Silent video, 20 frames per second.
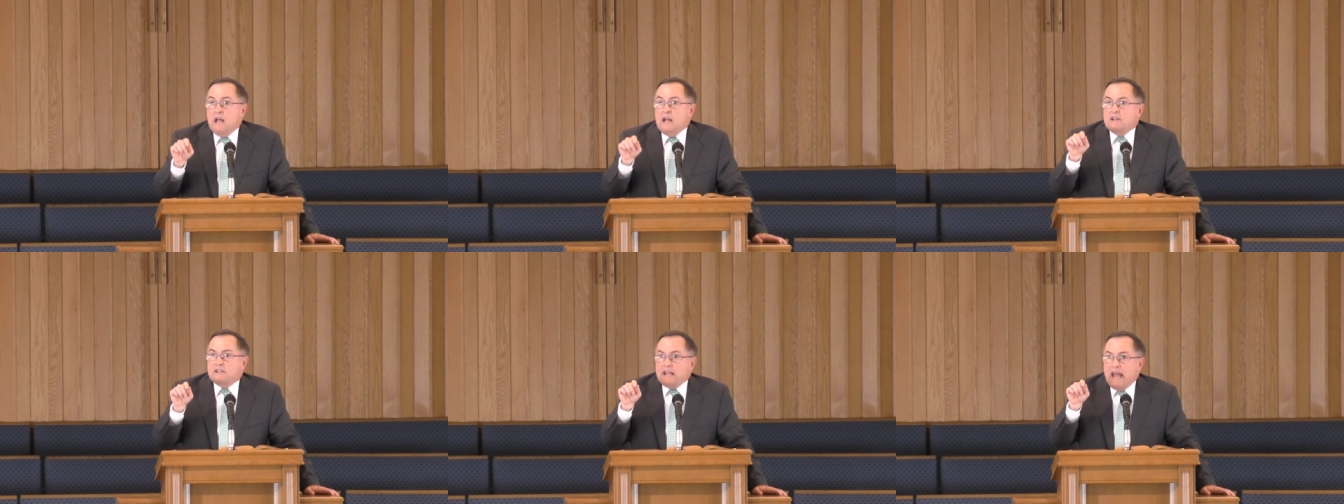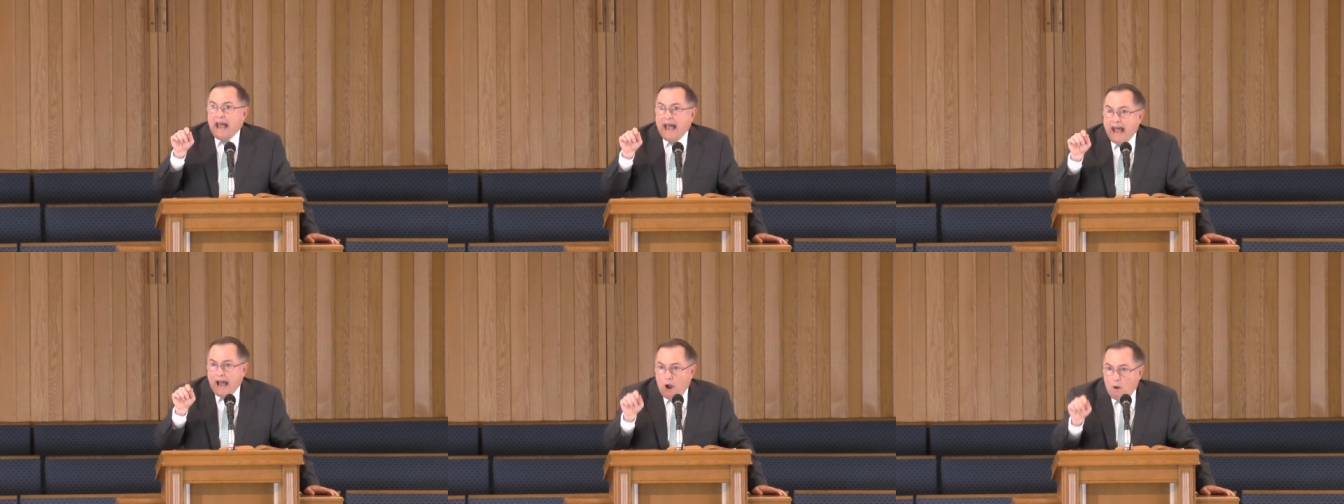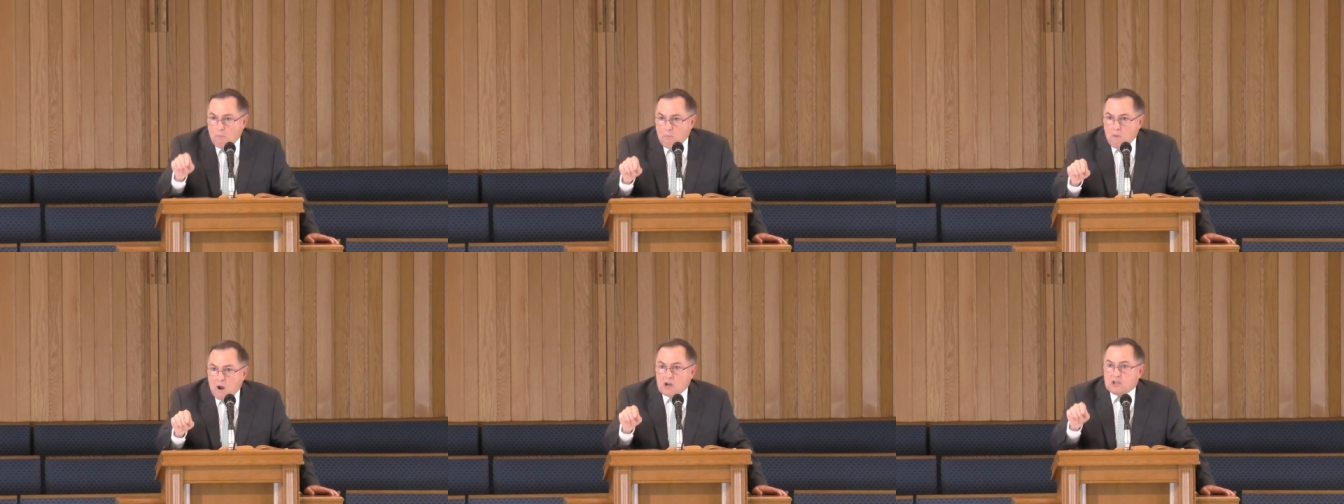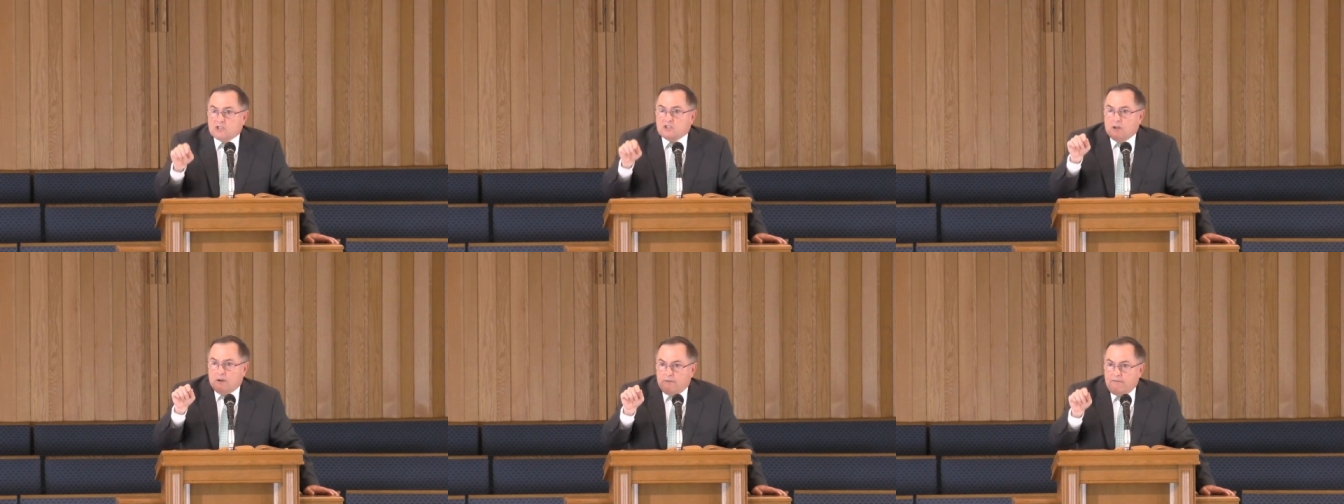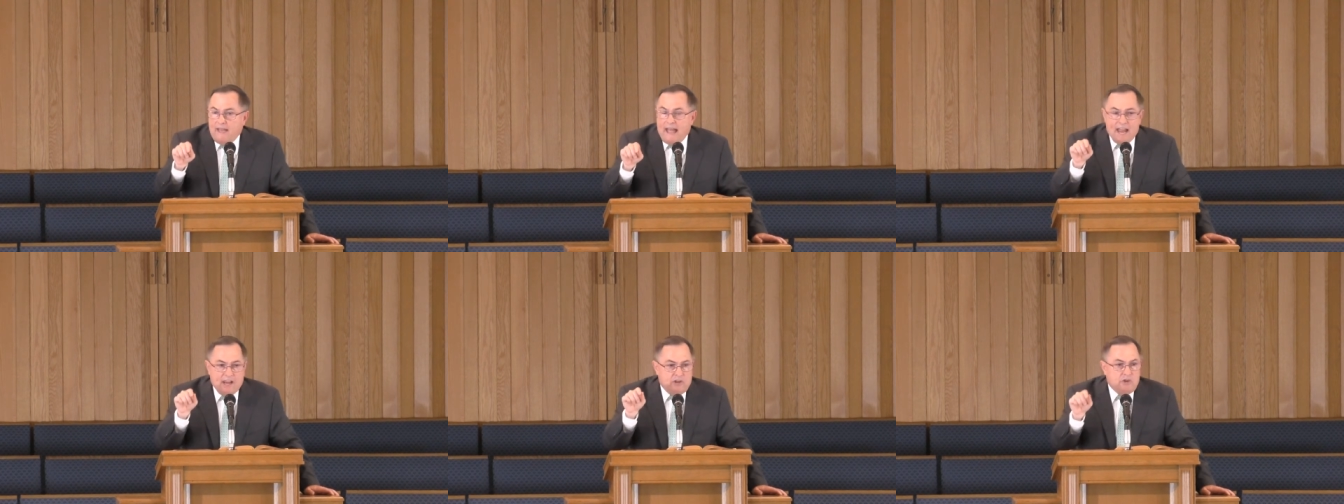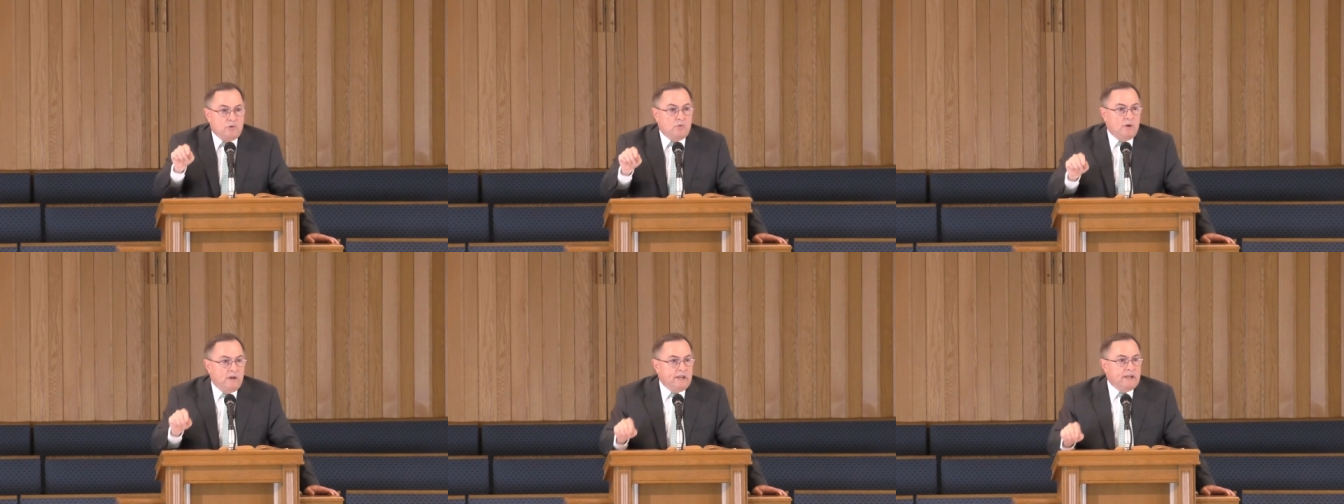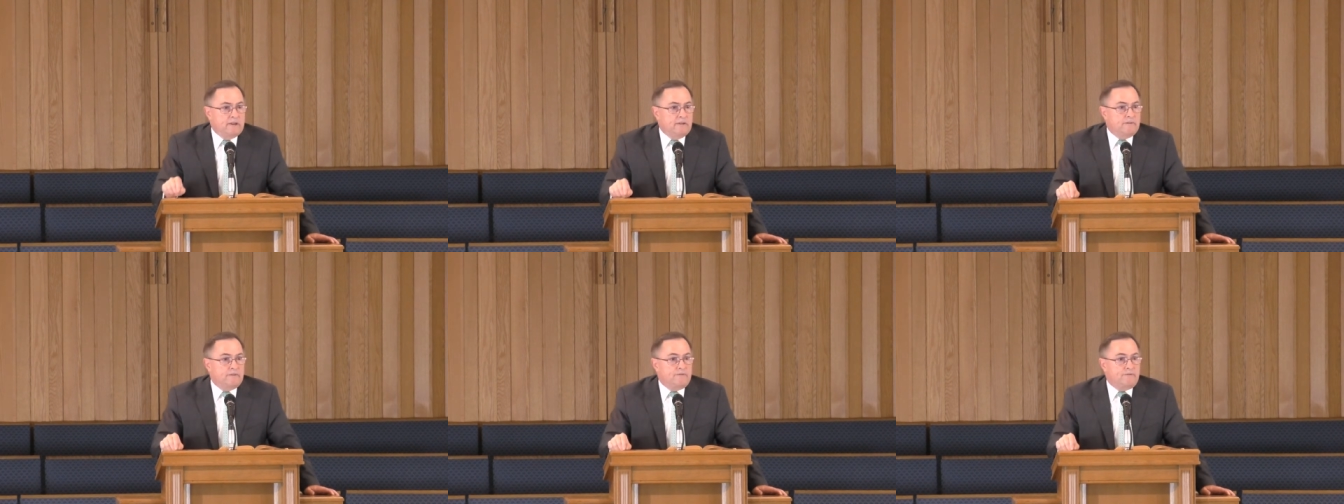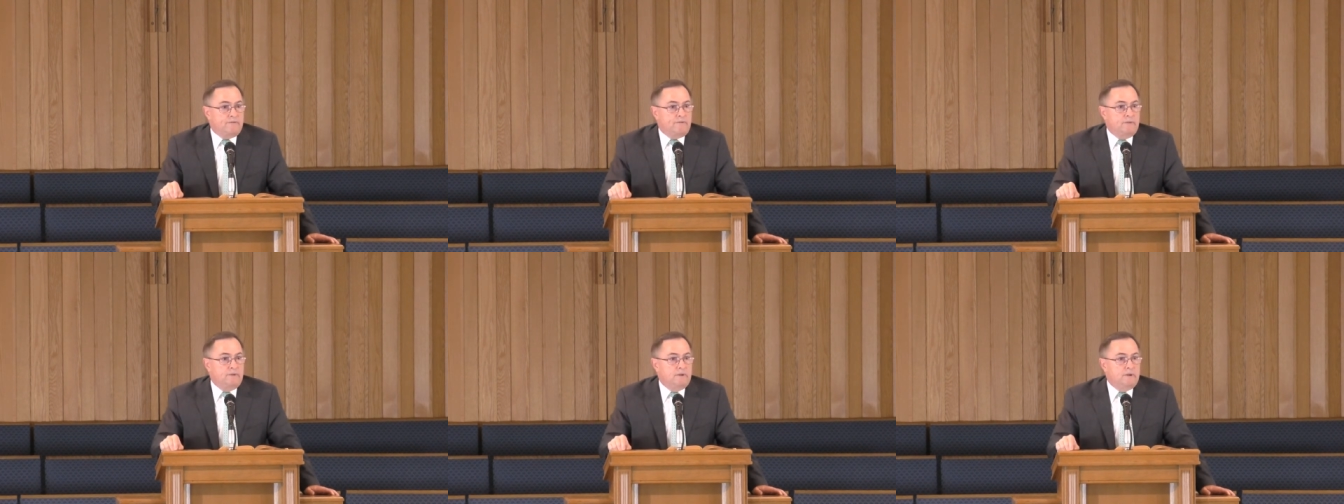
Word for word: to how much of that you live.